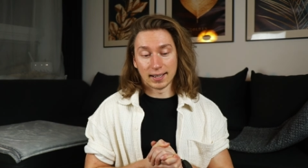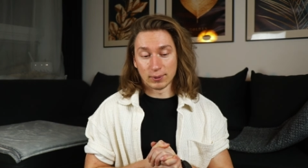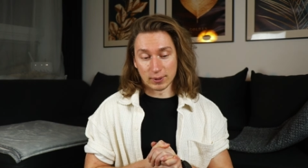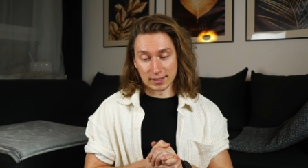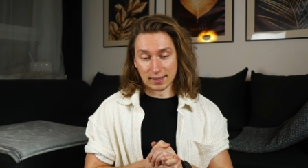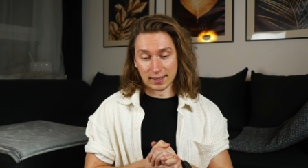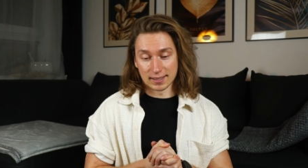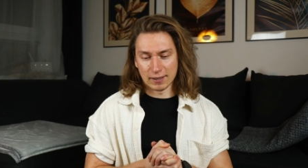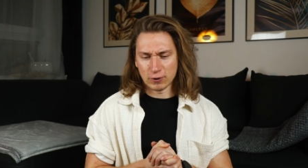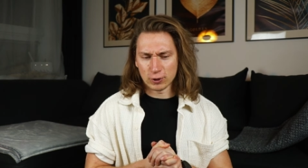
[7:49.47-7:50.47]
Anyways,
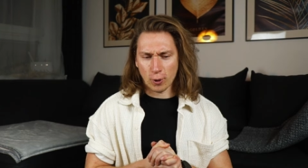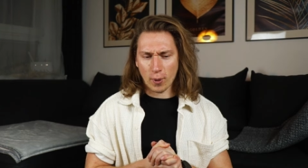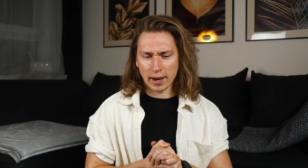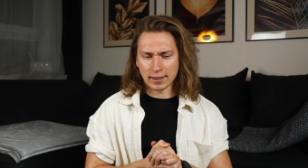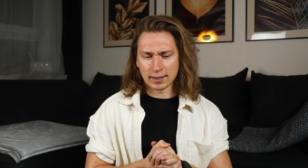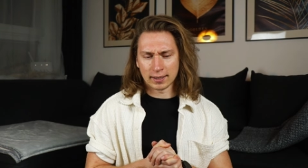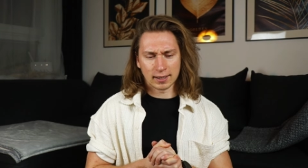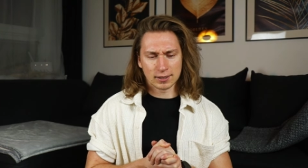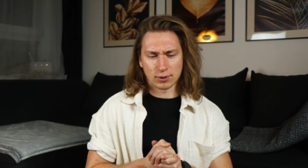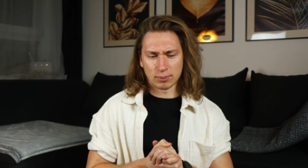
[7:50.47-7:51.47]
guys, if you know anything
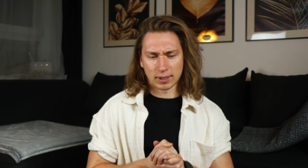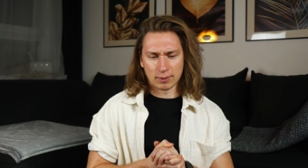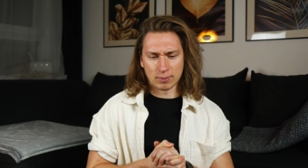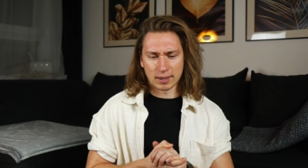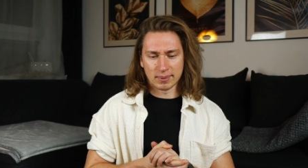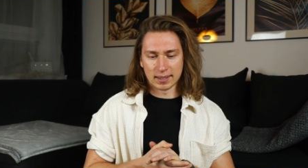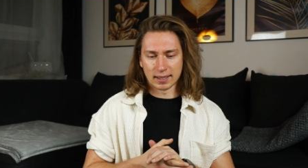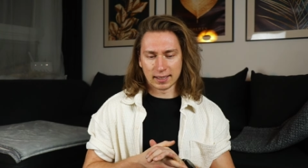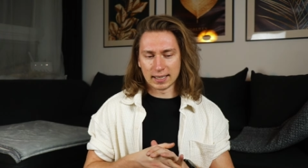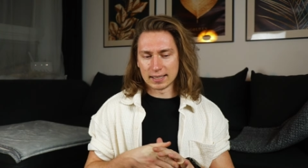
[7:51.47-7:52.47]
else from him, maybe
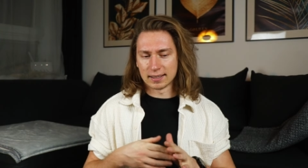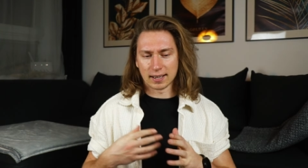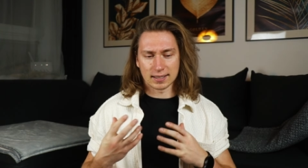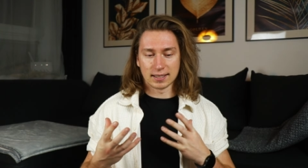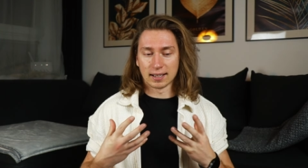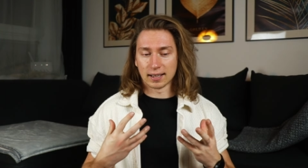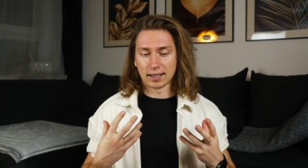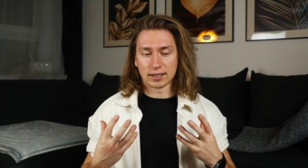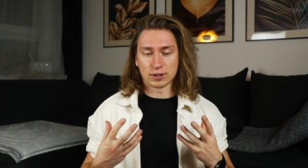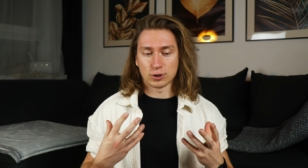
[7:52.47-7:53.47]
that he has done
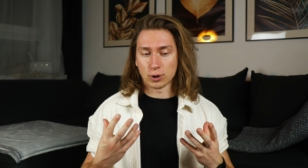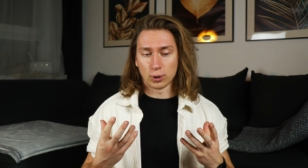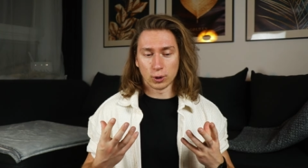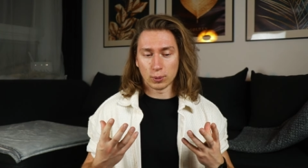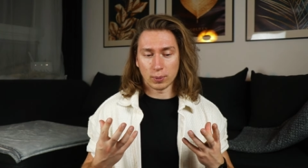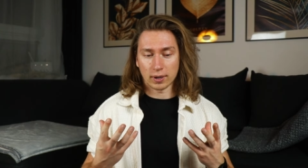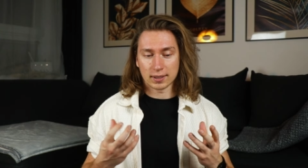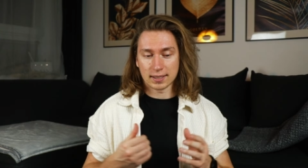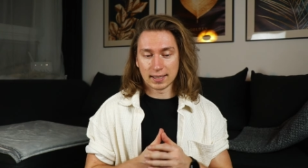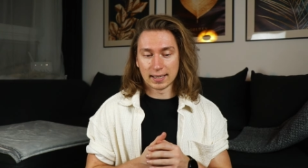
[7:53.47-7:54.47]
like in solo
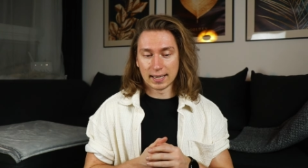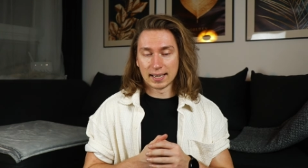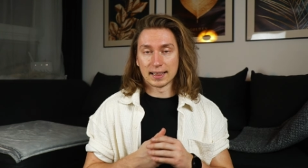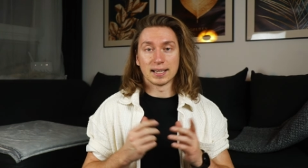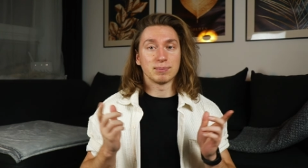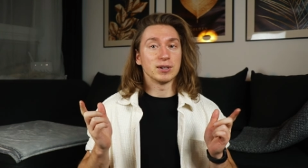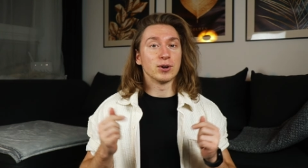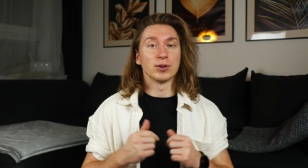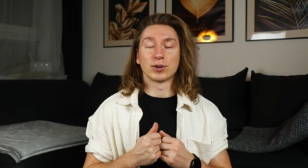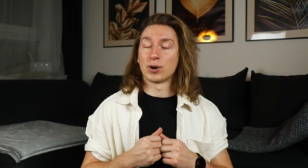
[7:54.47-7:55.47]
parts, let me
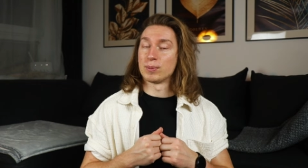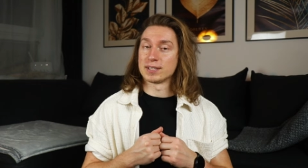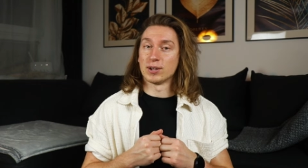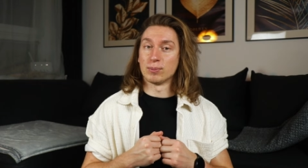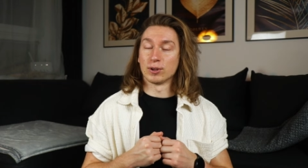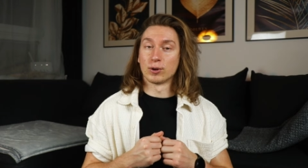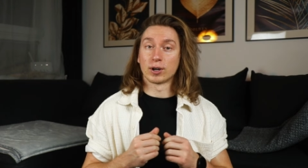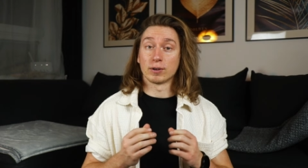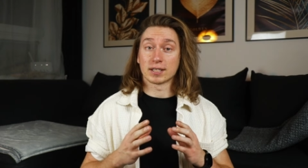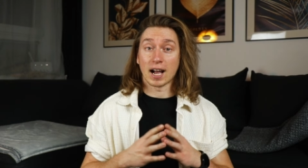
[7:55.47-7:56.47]
know in the comments down below
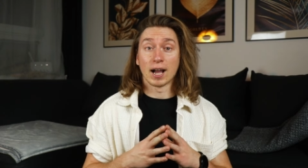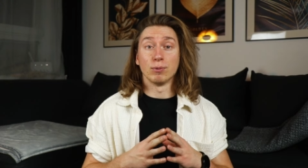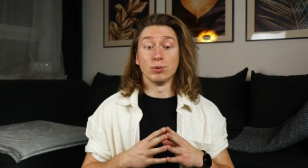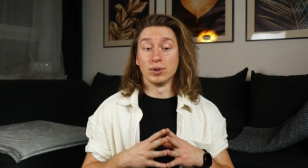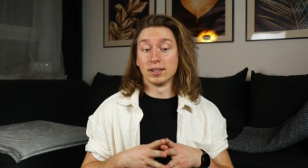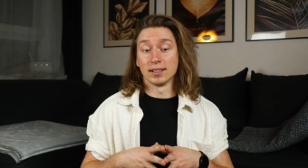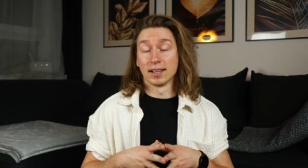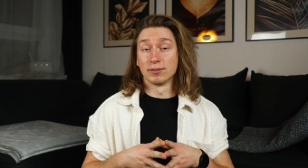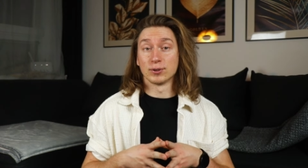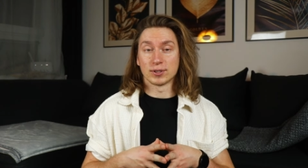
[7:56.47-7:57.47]
because I would really
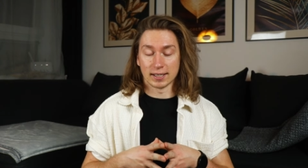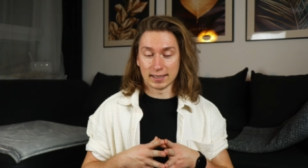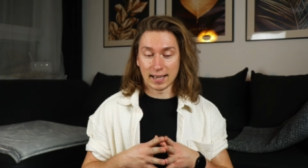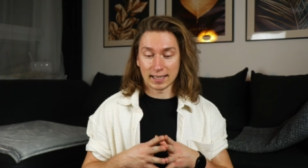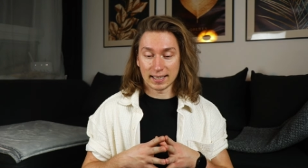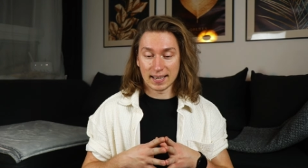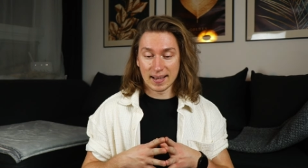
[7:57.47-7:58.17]
love to see that.